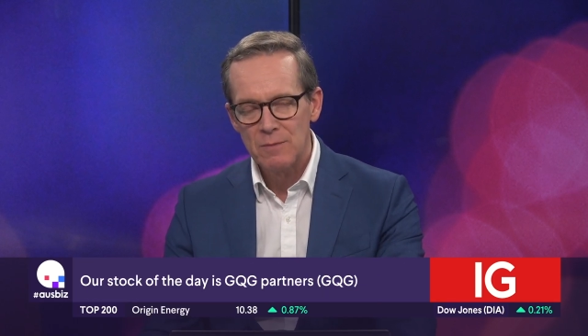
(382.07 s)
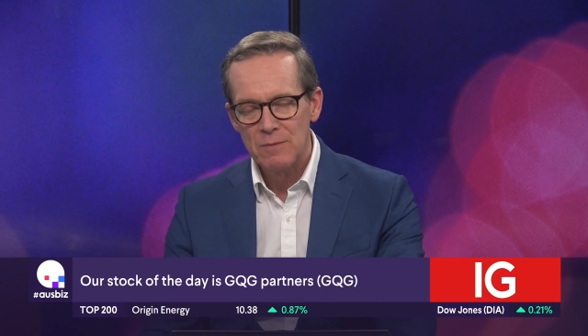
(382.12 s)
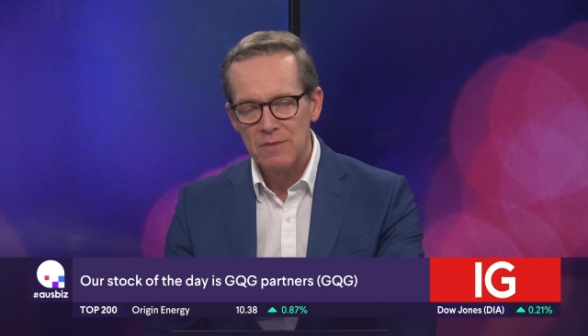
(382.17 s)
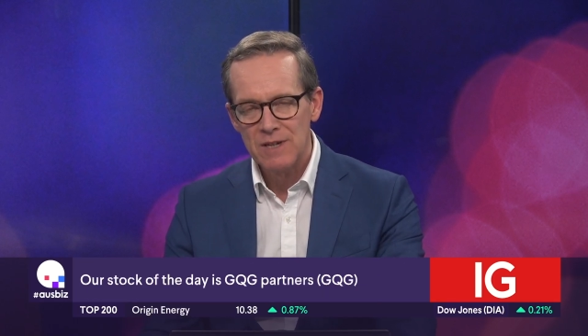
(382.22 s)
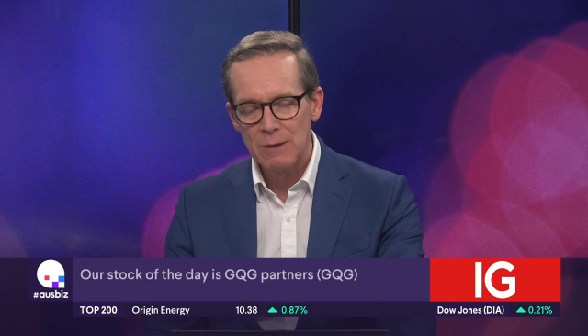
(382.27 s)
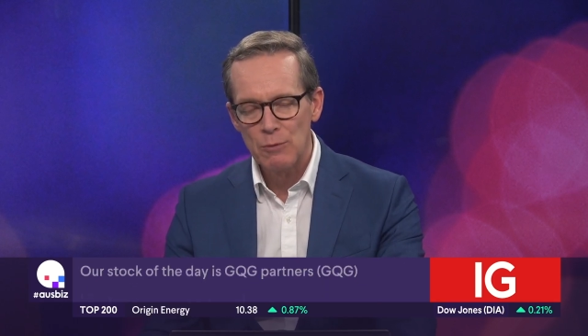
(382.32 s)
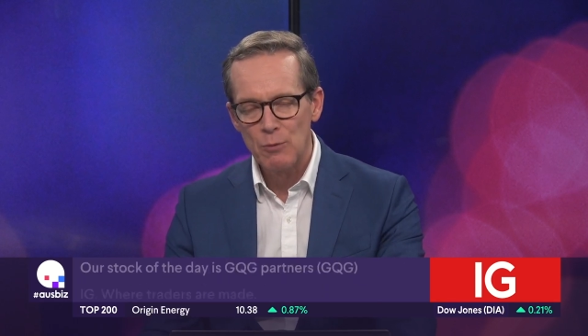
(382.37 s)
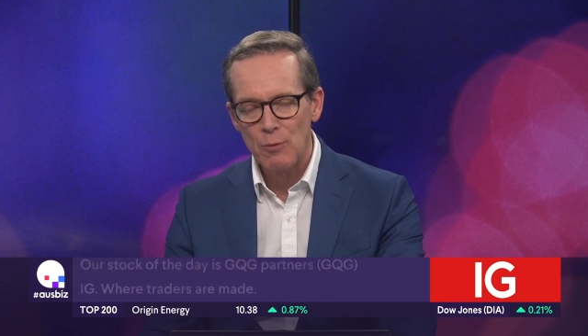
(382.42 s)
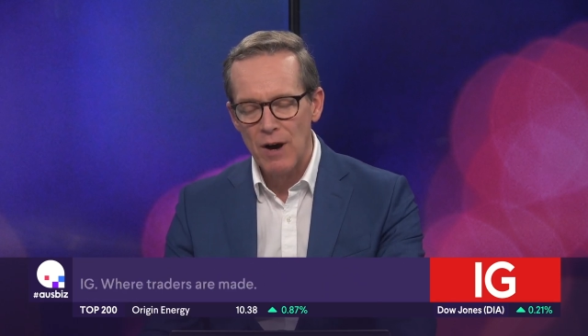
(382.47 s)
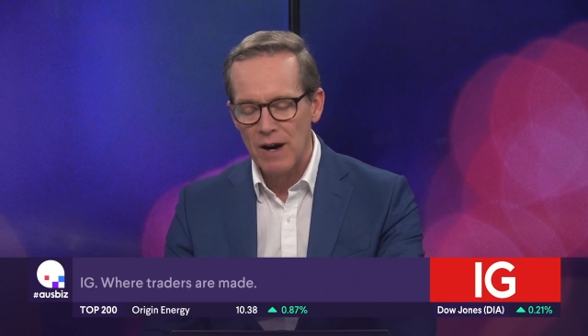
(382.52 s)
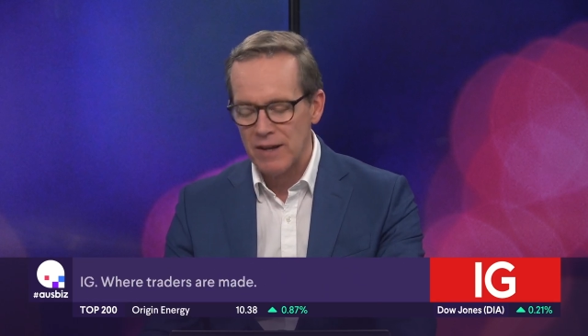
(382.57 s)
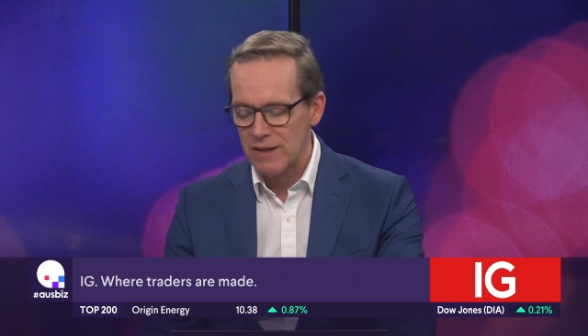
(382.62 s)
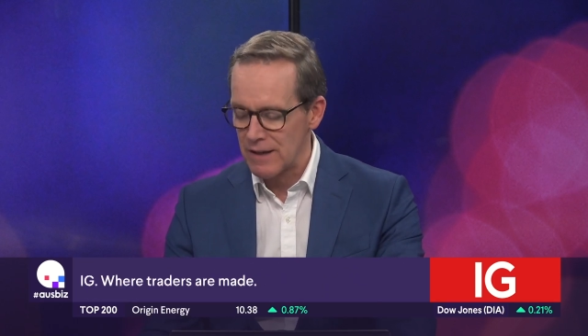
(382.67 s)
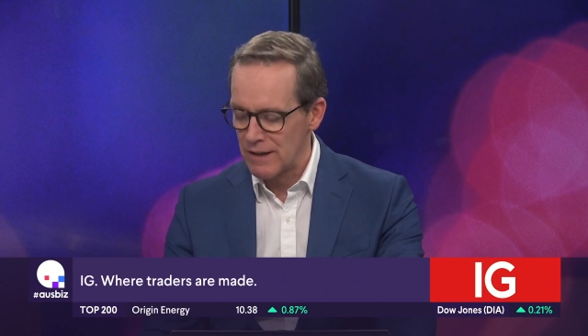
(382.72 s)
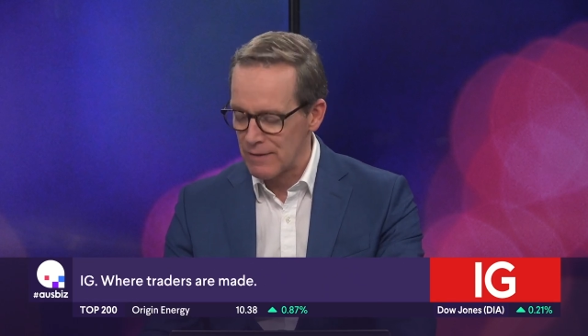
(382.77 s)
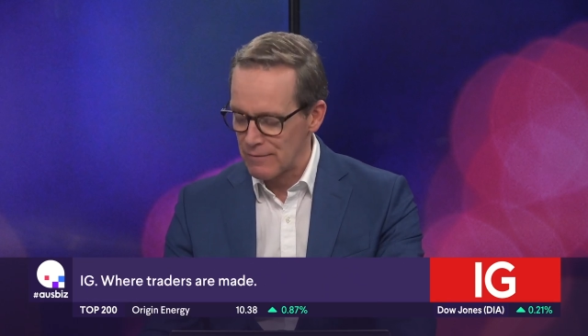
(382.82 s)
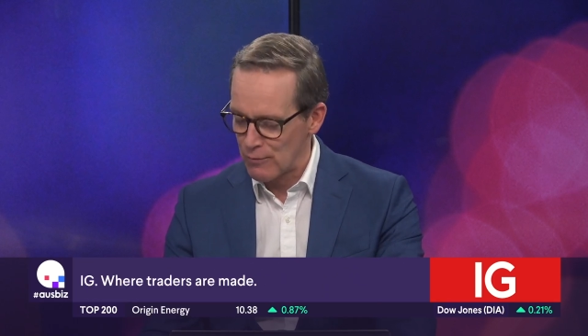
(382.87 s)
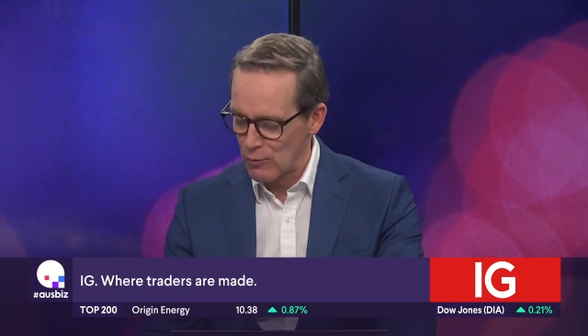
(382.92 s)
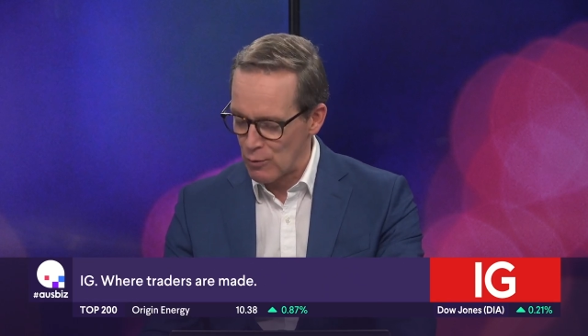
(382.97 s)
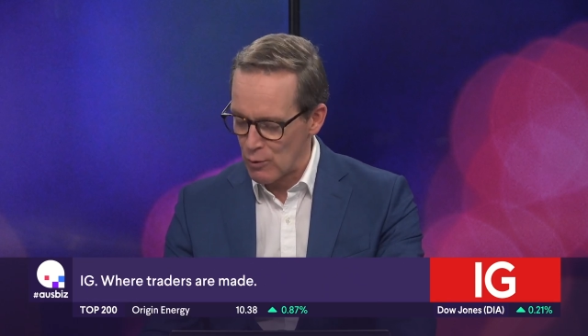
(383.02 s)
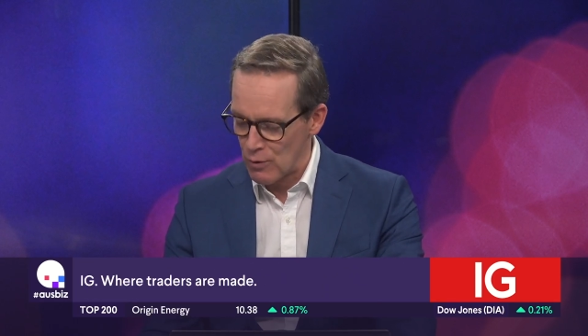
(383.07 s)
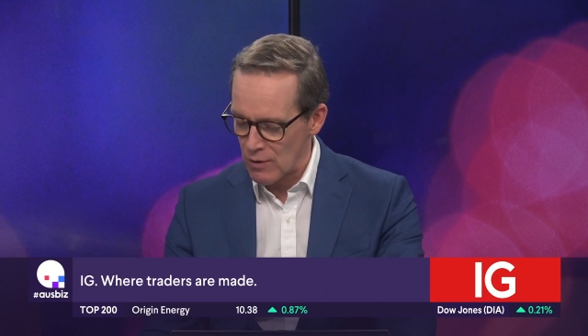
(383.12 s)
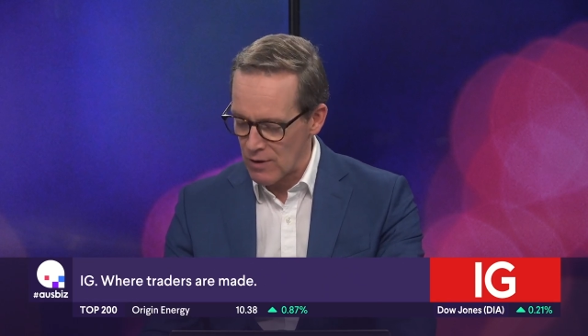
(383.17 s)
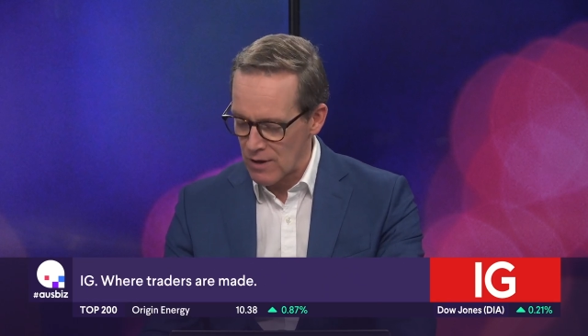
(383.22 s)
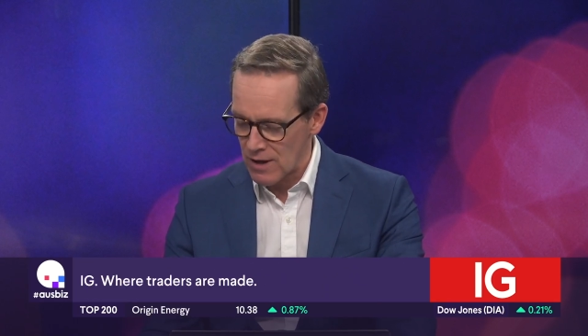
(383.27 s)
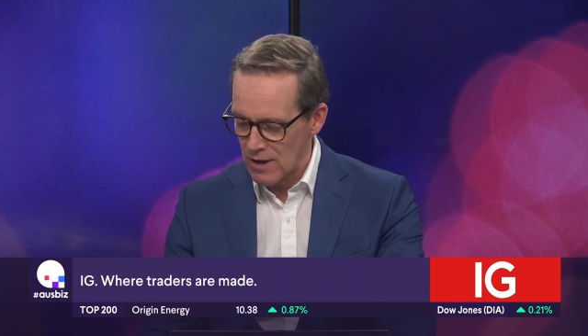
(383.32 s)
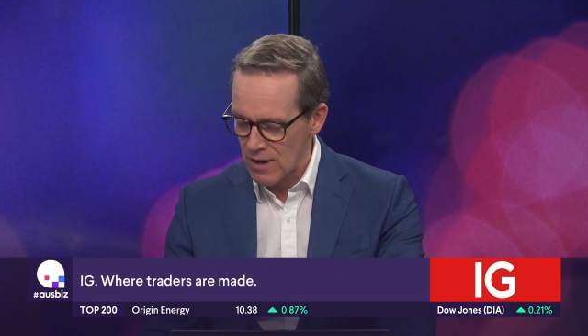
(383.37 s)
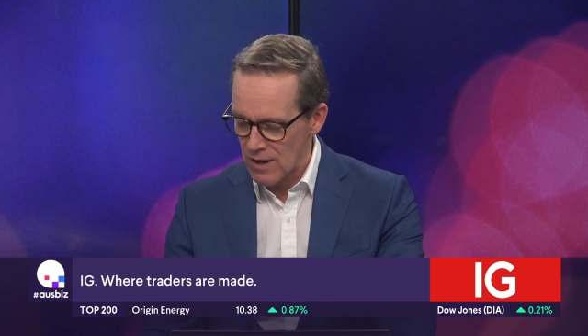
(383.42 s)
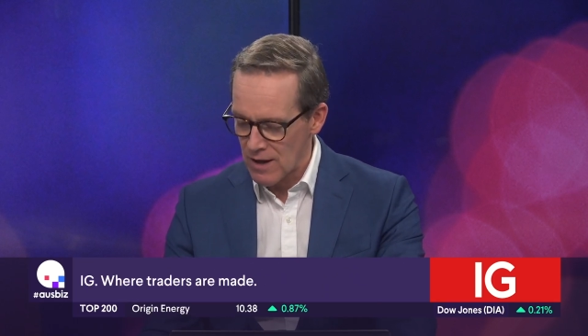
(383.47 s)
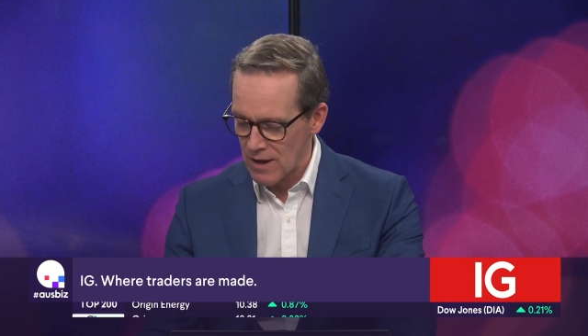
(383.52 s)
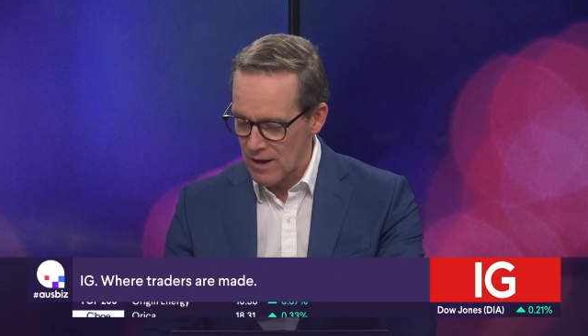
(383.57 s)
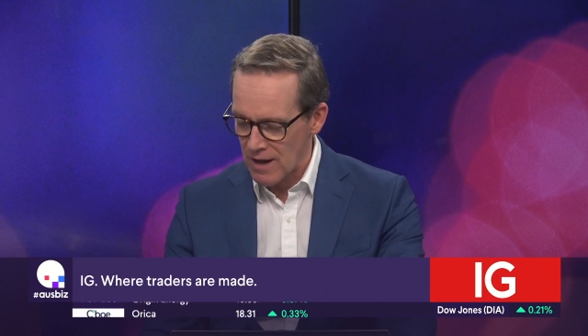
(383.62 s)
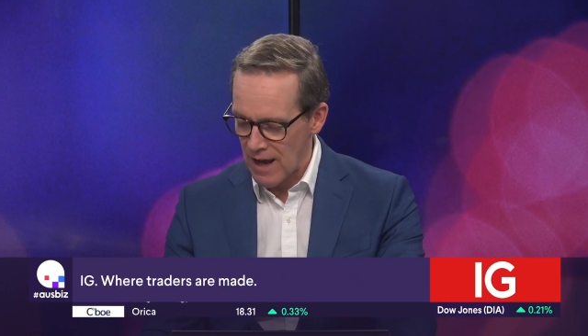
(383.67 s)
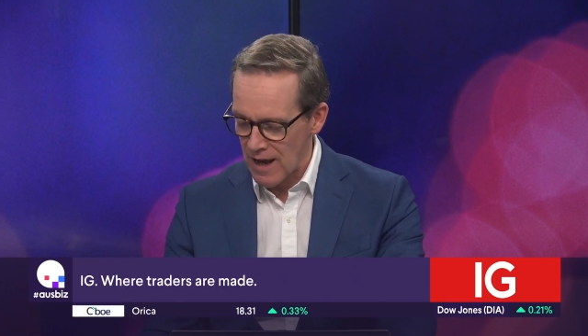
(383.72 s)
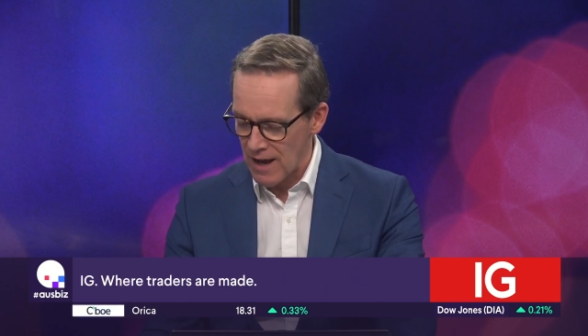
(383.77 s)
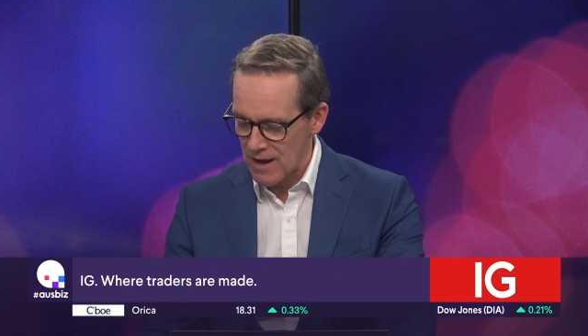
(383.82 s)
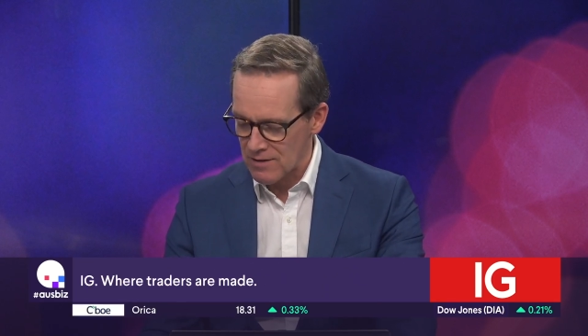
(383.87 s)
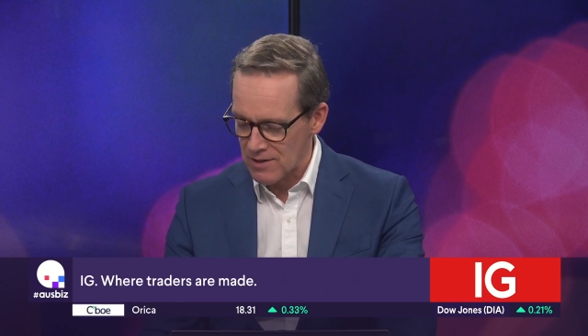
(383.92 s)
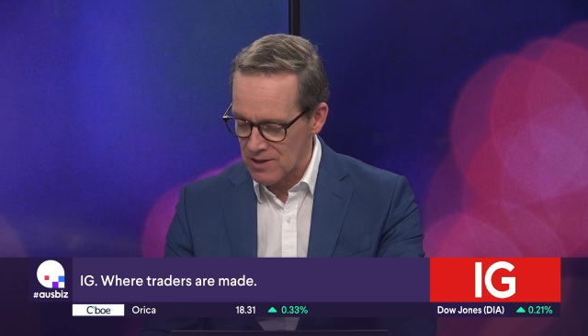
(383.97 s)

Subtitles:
double buy there for our